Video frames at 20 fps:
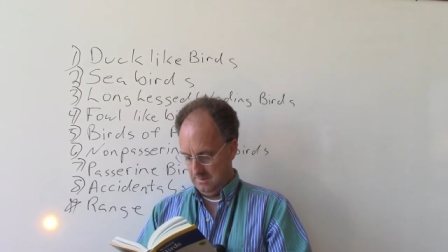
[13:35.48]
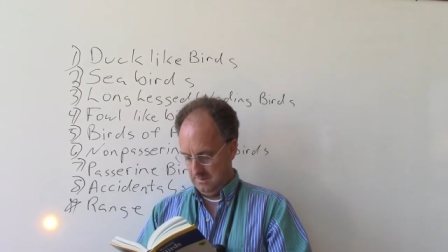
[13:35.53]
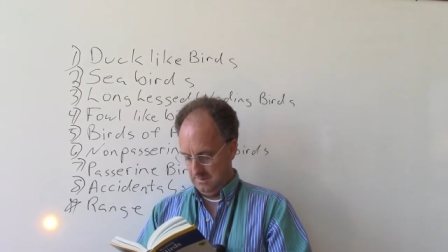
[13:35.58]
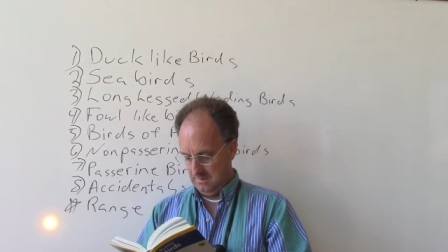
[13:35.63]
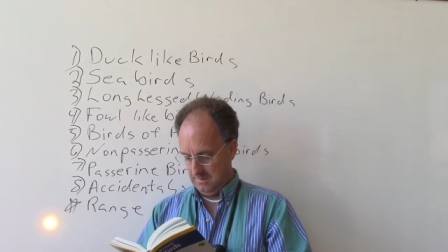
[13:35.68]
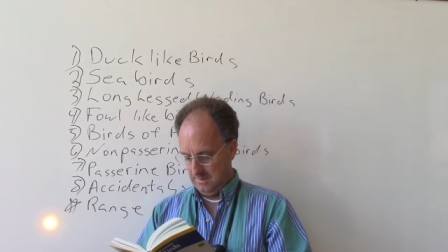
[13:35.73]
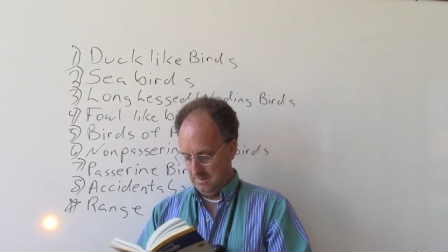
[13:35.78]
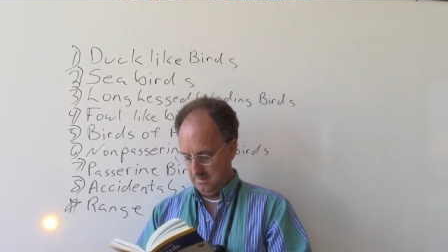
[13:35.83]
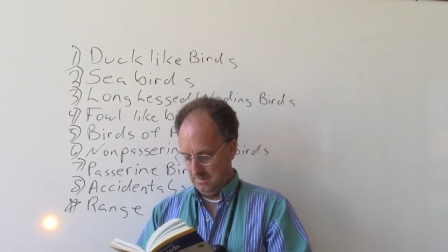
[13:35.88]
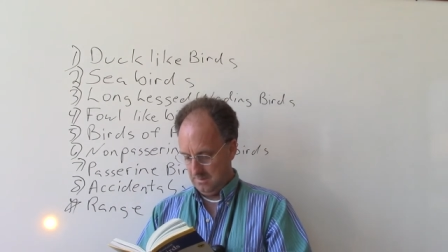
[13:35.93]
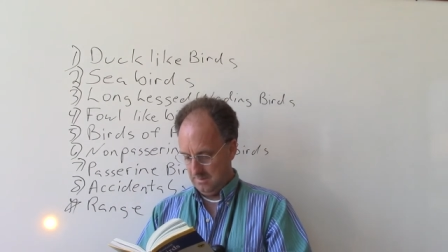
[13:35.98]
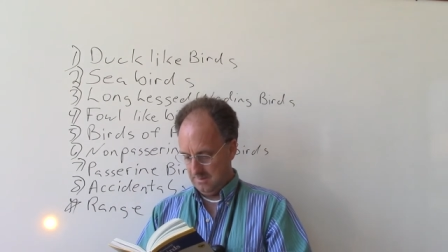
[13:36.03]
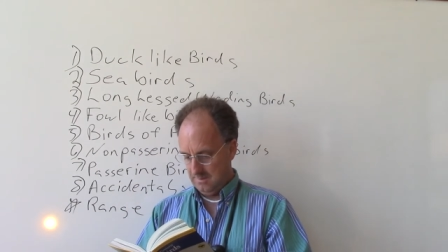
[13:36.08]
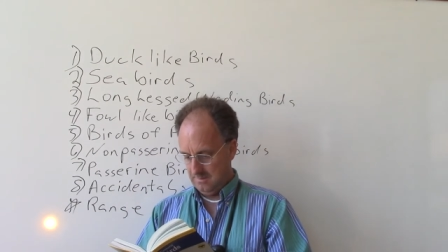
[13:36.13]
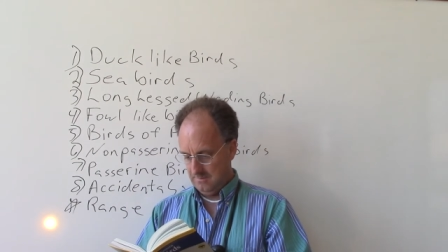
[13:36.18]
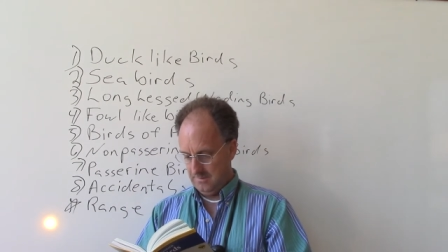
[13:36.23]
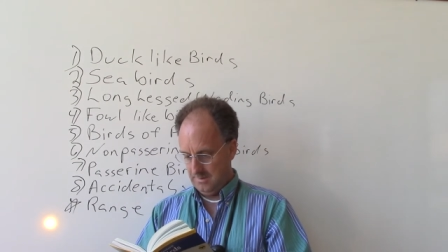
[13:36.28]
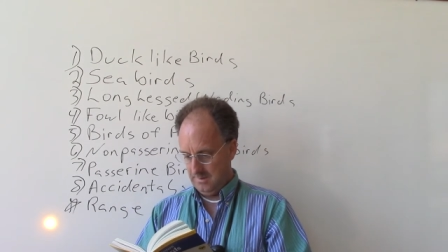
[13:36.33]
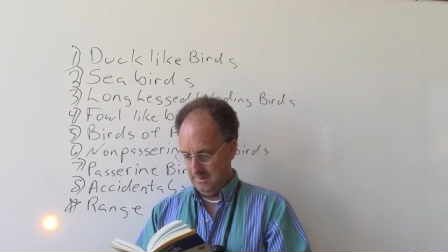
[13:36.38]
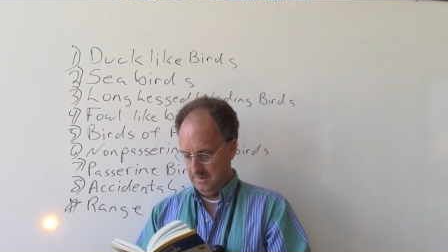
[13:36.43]
not a whole lot of
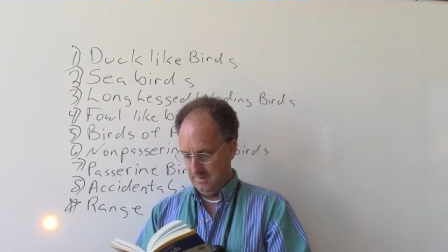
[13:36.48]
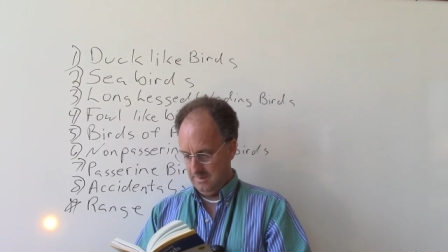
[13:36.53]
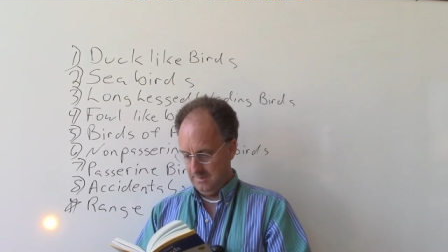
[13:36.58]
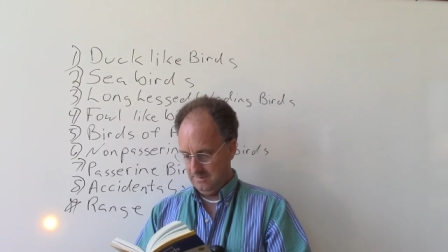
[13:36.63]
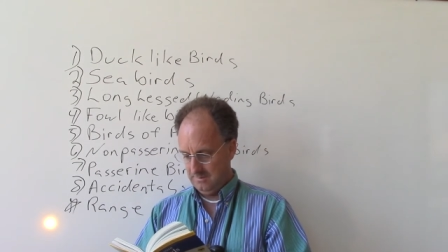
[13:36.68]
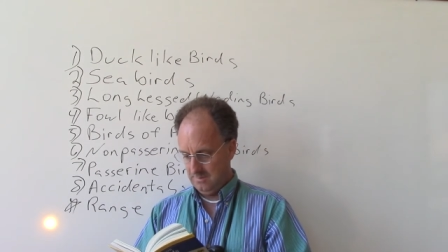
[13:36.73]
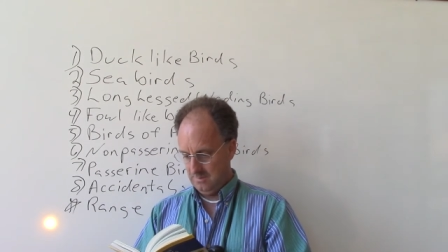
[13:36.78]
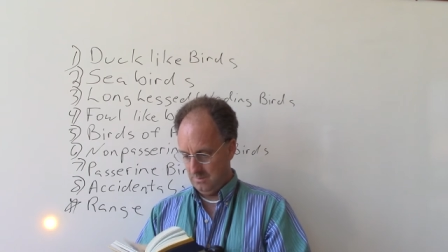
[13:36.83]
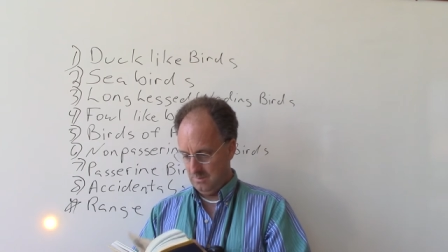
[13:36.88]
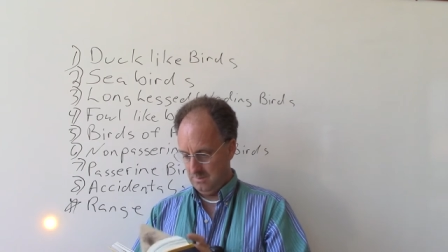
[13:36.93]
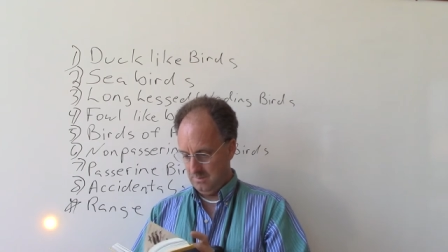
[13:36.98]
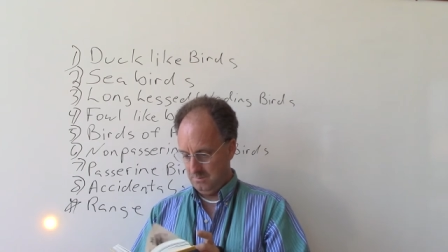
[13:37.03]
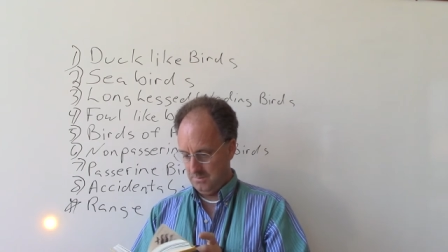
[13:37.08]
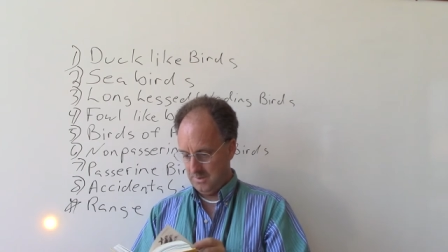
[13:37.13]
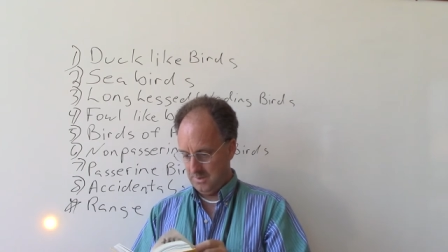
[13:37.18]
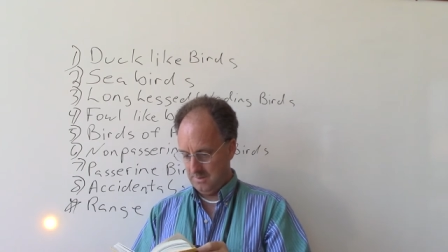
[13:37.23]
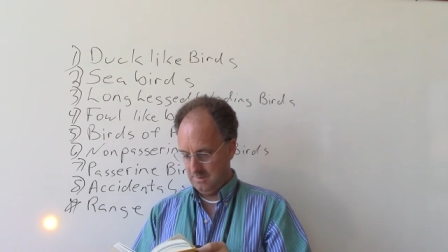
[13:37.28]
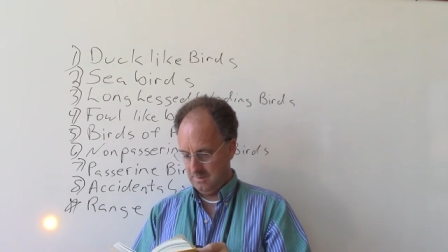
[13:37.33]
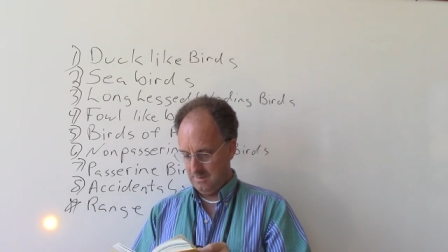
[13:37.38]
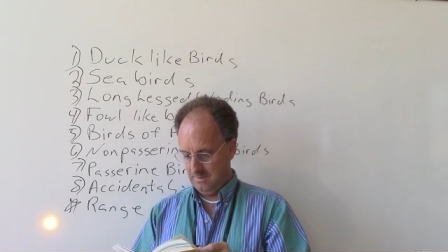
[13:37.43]
variation of
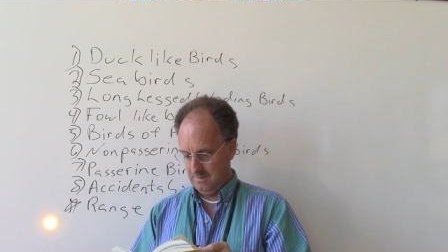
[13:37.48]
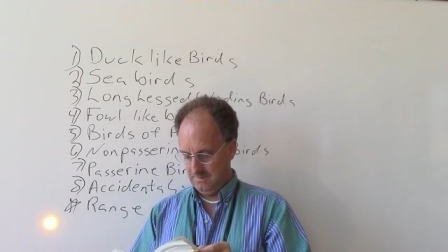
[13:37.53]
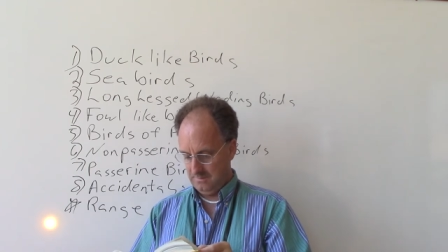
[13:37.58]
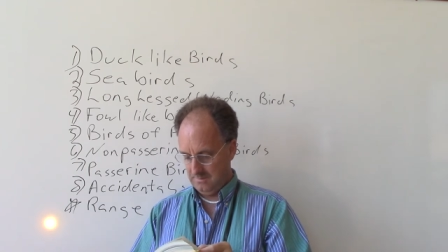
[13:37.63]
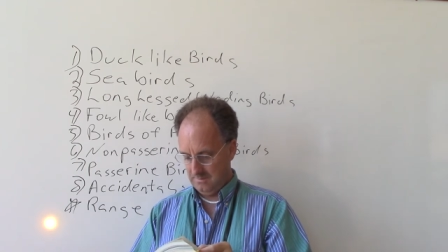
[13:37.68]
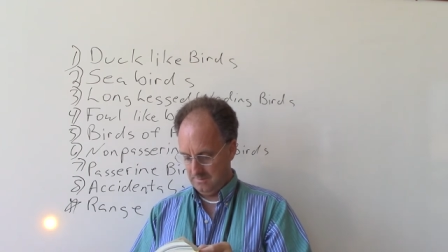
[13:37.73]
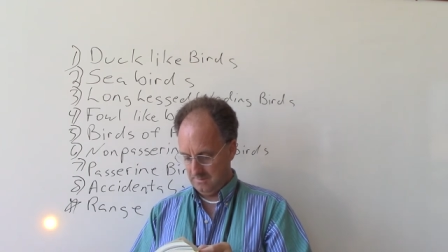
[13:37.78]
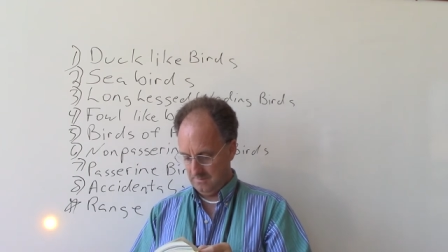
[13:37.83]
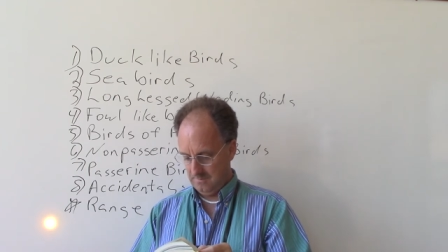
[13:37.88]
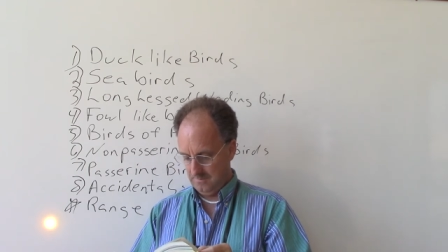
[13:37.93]
woodpeckers.